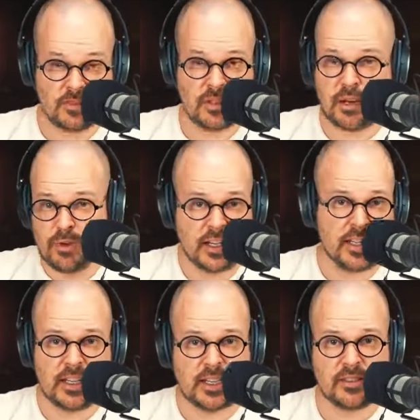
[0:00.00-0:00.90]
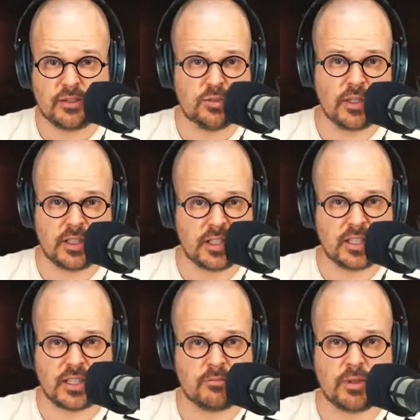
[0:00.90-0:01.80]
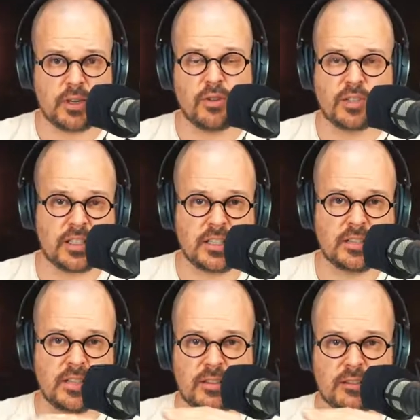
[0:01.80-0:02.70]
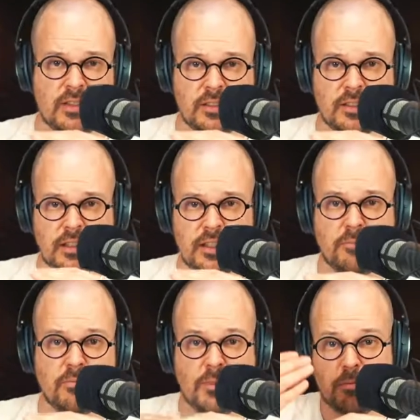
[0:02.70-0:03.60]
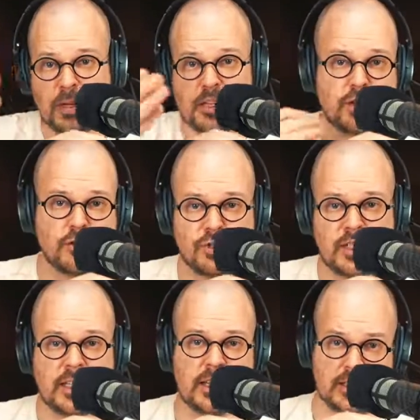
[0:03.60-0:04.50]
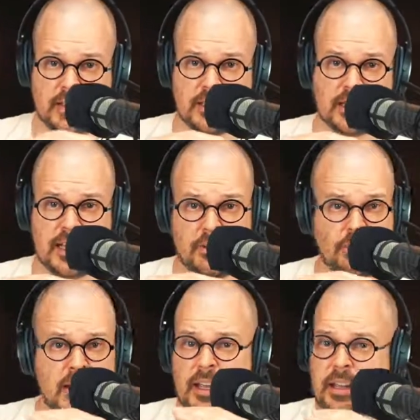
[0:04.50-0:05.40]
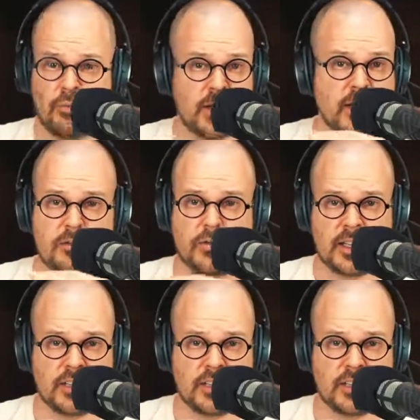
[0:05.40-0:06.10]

directly into the system because the picture you're seeing and the sound will not fit.